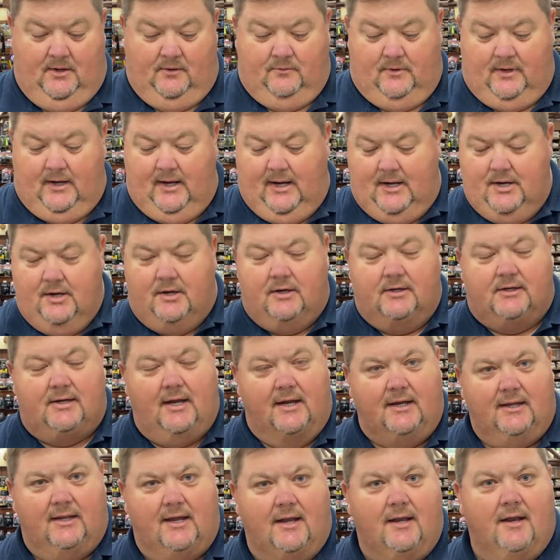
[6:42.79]
Well, now you could
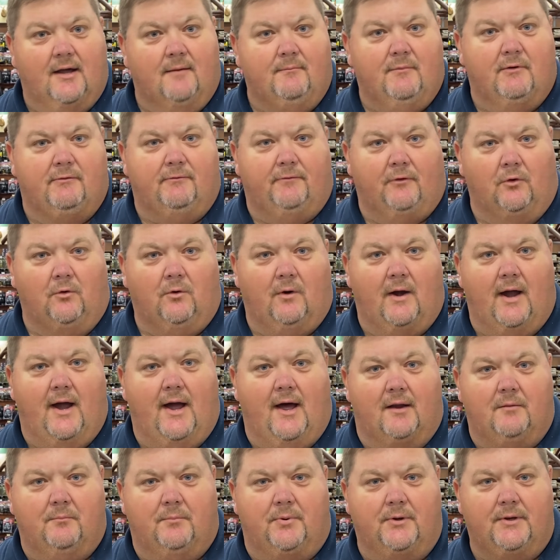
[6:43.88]
take that number 4
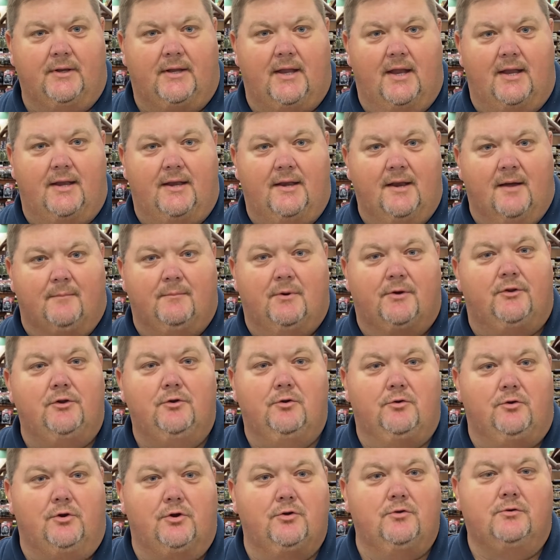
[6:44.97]
out and put that number
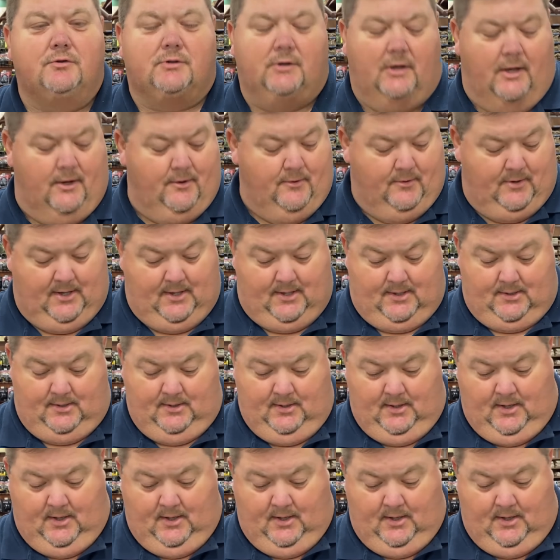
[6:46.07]
2 goose load in.